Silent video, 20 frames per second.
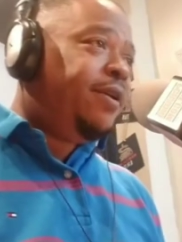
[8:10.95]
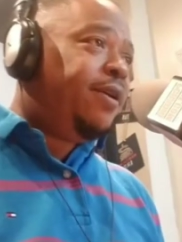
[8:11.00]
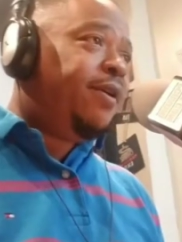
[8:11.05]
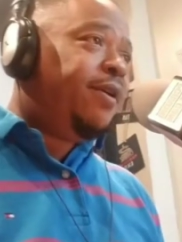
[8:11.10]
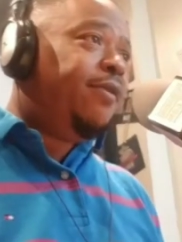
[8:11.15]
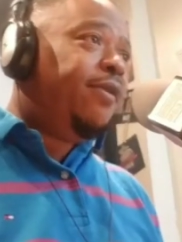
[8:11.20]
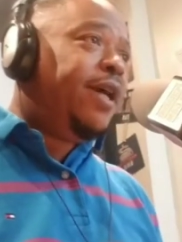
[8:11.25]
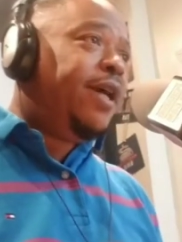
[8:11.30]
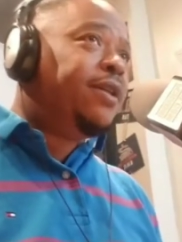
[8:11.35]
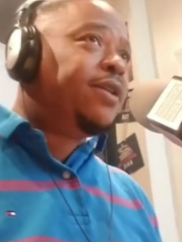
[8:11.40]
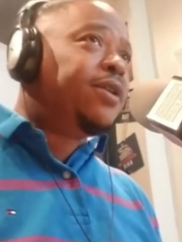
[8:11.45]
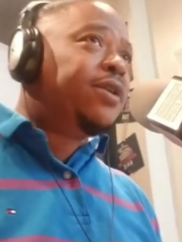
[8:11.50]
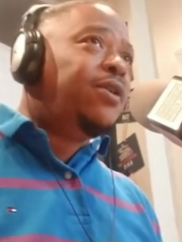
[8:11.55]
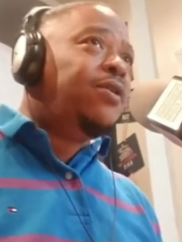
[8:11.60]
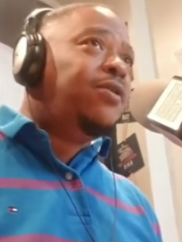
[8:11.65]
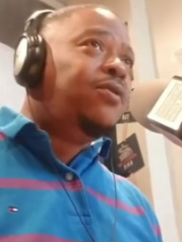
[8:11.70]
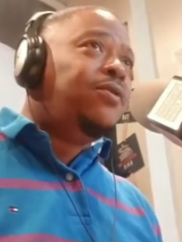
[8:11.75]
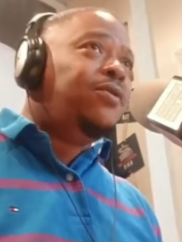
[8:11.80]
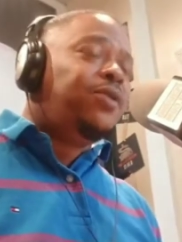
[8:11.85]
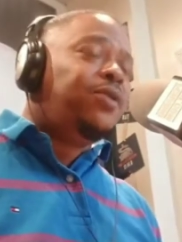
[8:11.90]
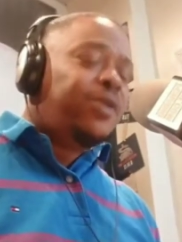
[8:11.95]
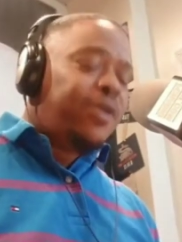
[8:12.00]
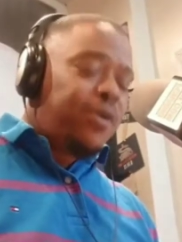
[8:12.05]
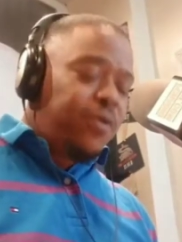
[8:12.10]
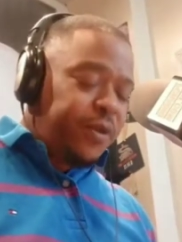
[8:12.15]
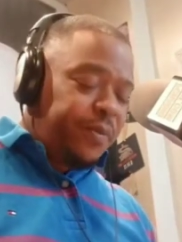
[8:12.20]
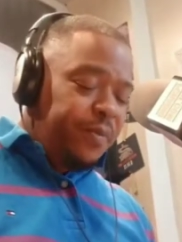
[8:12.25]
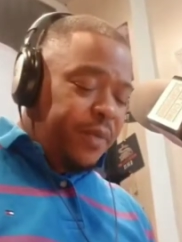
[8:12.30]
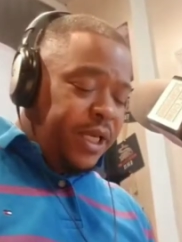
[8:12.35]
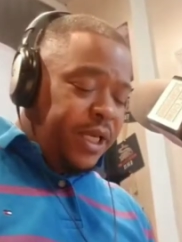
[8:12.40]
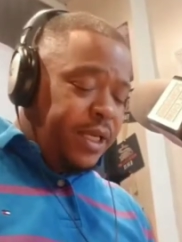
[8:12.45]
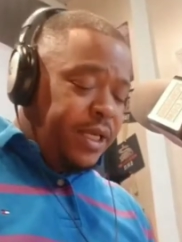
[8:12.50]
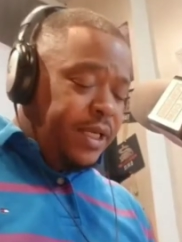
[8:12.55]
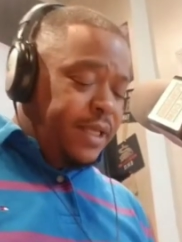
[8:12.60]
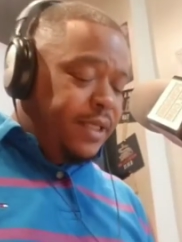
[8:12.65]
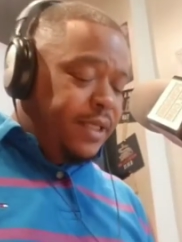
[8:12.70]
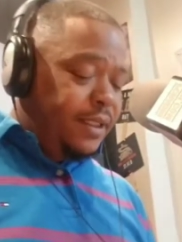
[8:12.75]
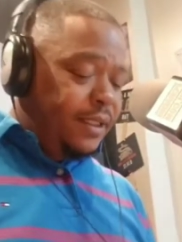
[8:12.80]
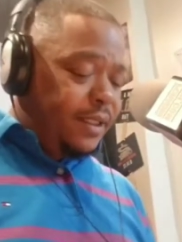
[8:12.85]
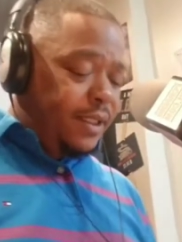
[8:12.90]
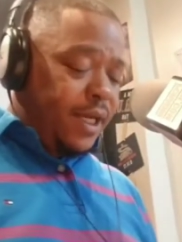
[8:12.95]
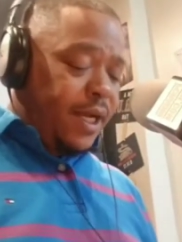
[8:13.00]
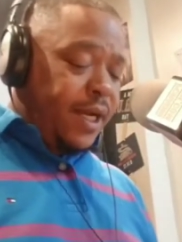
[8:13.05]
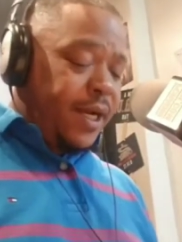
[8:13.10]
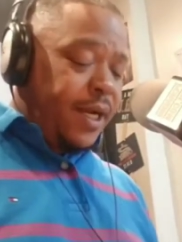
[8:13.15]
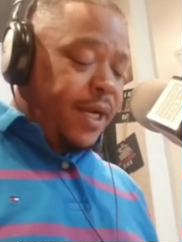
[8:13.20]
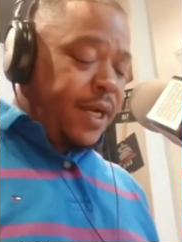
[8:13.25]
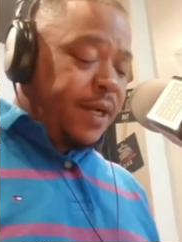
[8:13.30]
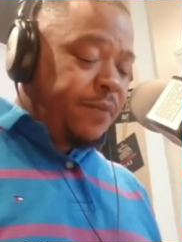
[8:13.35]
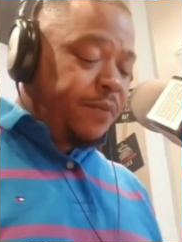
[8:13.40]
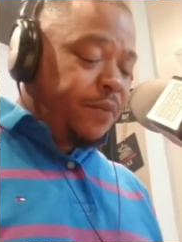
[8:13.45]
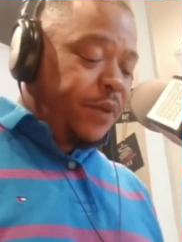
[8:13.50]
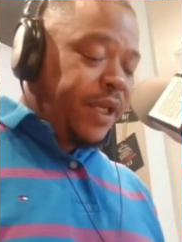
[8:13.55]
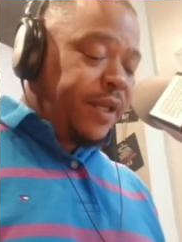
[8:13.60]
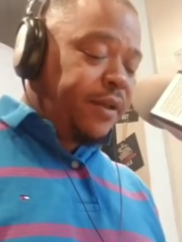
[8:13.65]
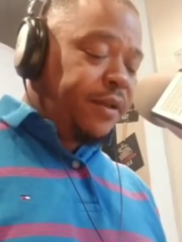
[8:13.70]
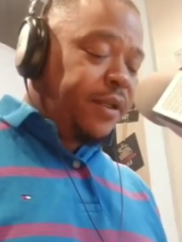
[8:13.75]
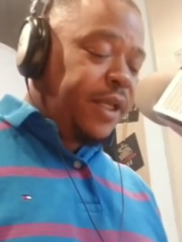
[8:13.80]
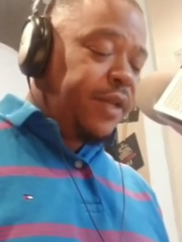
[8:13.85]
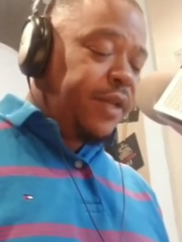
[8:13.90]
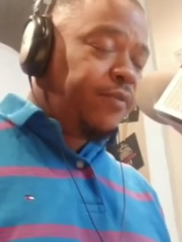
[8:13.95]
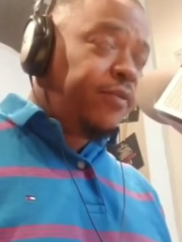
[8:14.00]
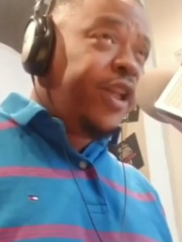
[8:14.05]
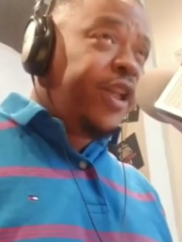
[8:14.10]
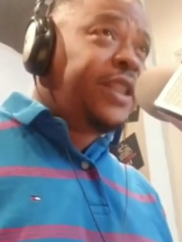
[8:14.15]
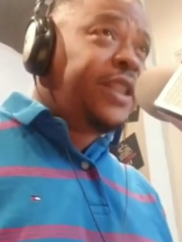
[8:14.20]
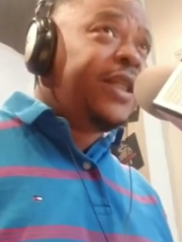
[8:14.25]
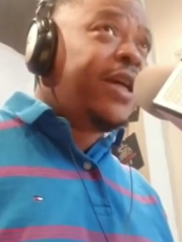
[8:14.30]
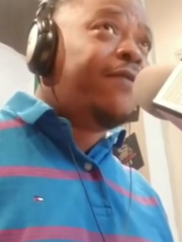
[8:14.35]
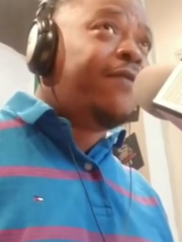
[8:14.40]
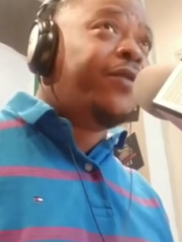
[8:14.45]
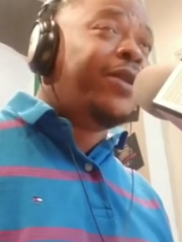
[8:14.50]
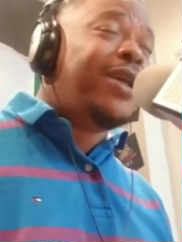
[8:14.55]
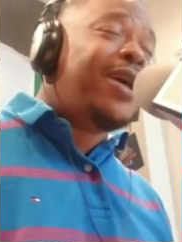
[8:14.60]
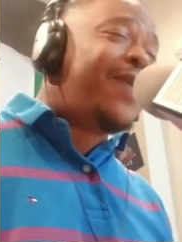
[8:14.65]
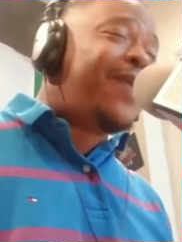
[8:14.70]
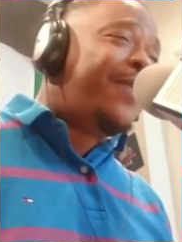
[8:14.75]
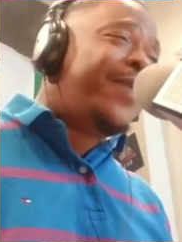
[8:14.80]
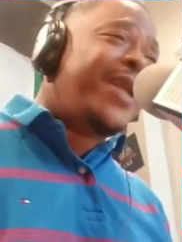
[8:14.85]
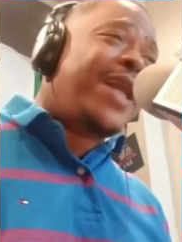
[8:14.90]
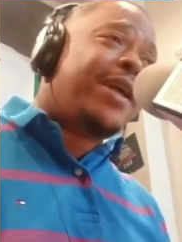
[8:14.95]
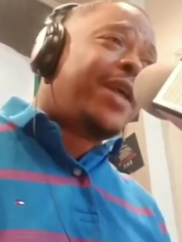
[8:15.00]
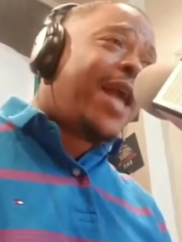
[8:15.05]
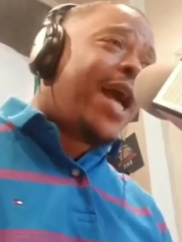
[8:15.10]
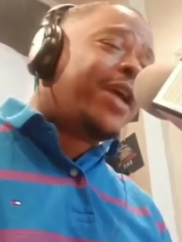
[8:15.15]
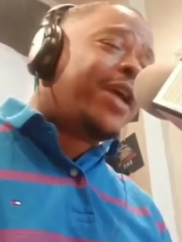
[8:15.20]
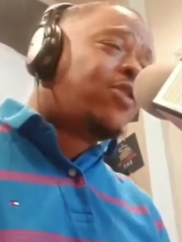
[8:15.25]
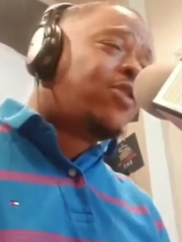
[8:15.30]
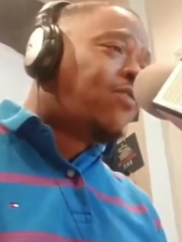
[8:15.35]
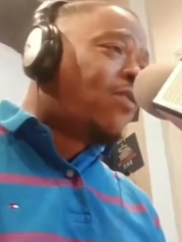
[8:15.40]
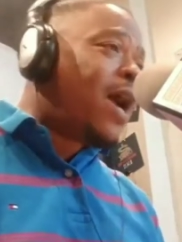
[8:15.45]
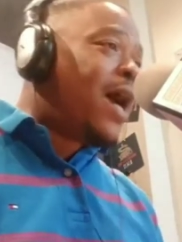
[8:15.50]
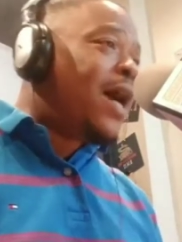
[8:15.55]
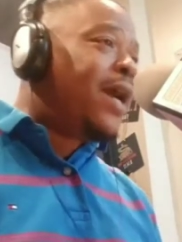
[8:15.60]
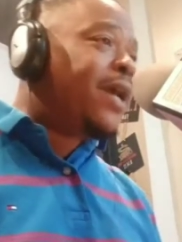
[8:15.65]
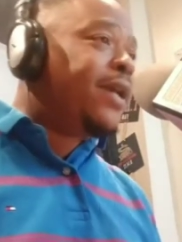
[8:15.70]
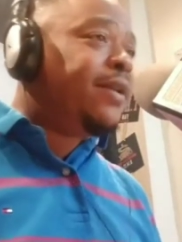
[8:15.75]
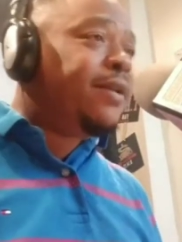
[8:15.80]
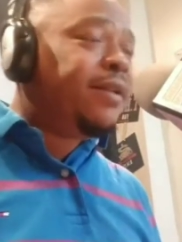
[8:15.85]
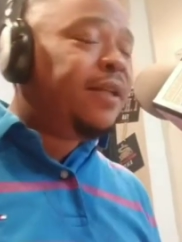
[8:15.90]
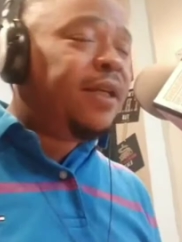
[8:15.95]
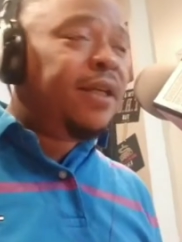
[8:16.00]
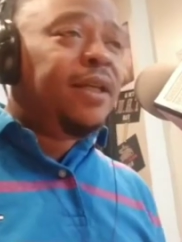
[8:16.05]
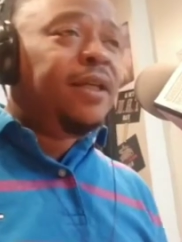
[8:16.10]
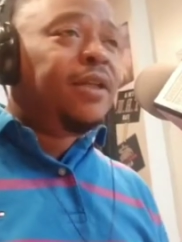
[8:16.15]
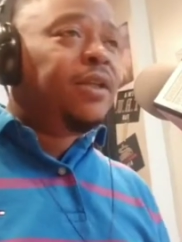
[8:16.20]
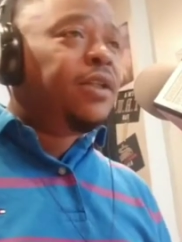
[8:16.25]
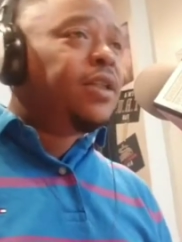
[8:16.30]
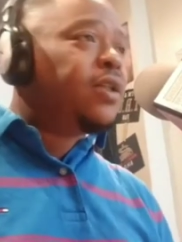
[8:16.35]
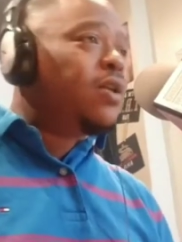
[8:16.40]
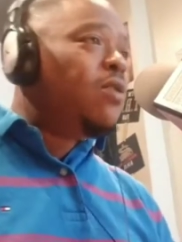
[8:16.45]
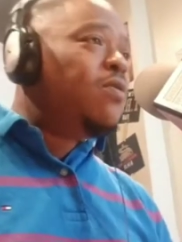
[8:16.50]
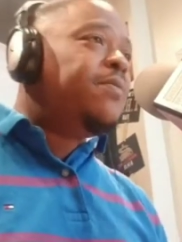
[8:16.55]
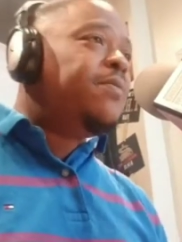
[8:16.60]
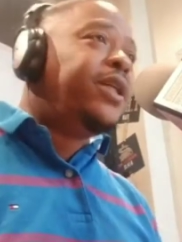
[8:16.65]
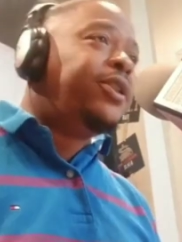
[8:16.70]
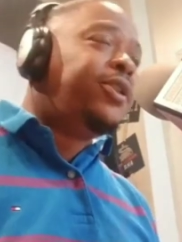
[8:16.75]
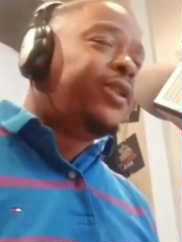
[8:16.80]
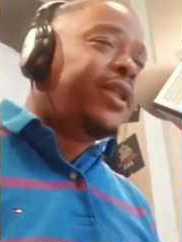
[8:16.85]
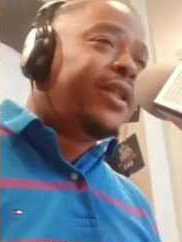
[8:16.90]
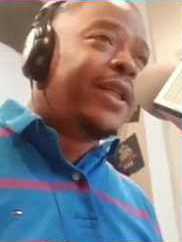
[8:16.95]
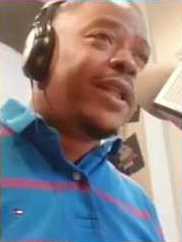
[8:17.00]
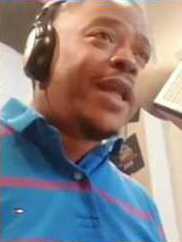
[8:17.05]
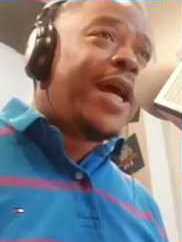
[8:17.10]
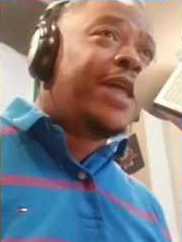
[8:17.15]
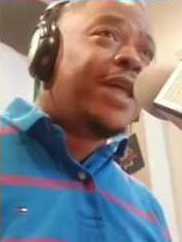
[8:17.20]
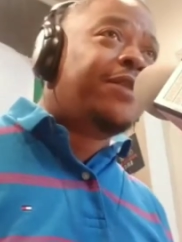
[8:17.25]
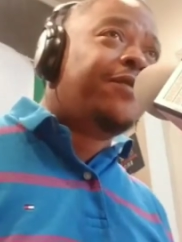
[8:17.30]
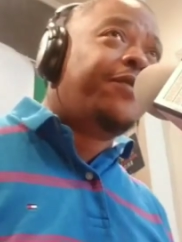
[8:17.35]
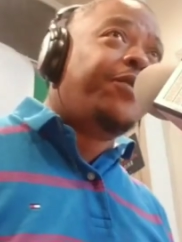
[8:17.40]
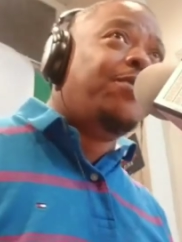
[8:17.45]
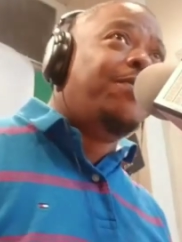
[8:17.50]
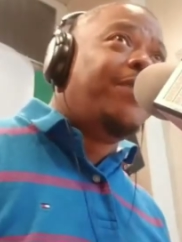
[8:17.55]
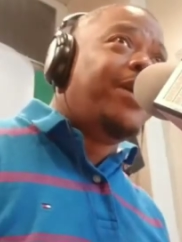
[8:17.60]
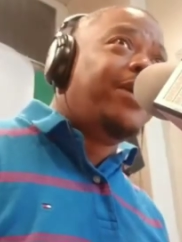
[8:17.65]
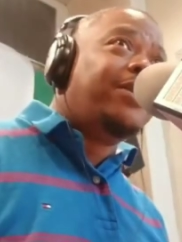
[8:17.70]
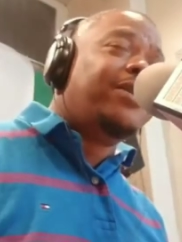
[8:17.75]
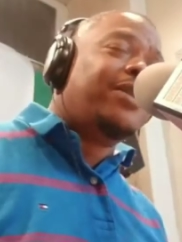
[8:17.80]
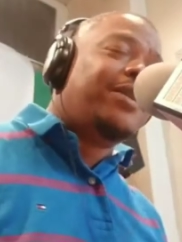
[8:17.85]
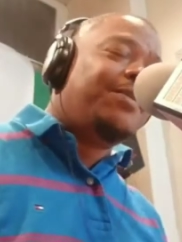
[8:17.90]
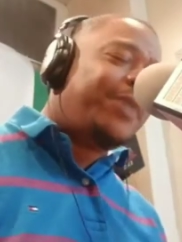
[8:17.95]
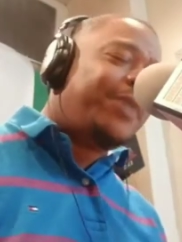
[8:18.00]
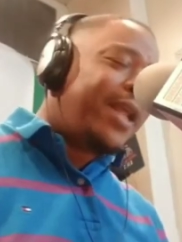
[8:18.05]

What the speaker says: All right, so with me in reaching out for that, I cried so much in the last few months.